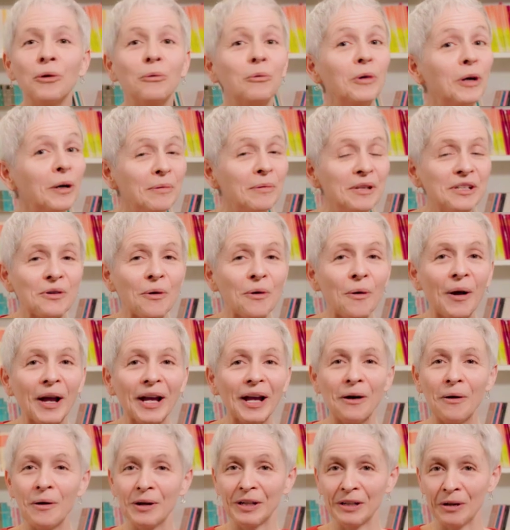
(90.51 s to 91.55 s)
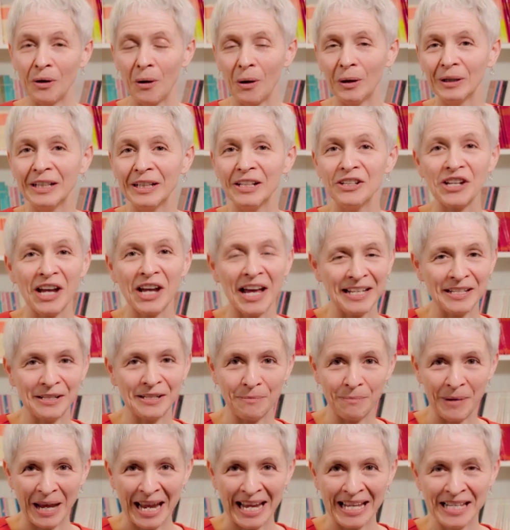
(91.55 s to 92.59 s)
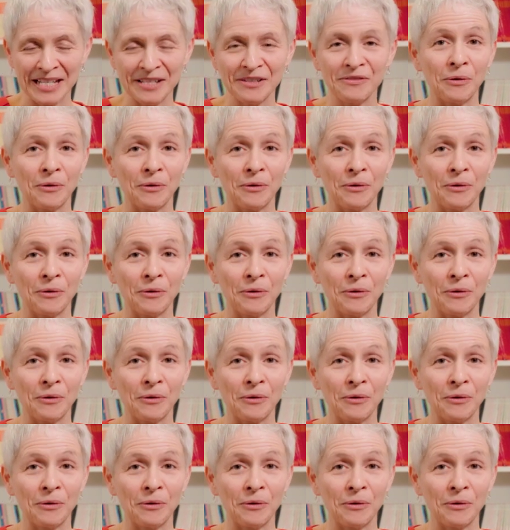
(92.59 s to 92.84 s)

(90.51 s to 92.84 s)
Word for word: we'll be drawing on knowledge and debates